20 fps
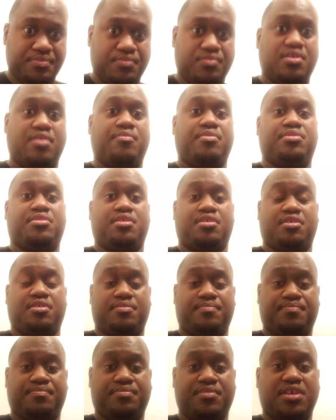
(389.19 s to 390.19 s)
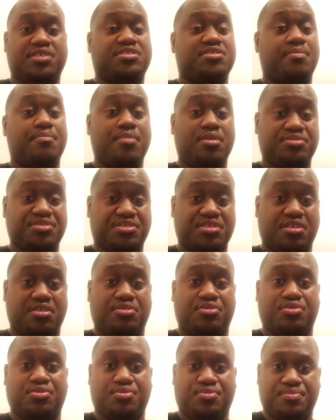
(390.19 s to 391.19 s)
and everything. That's something else
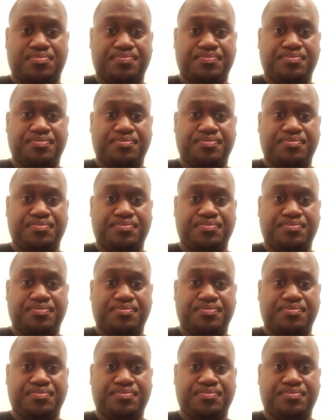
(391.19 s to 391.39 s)
they'll do.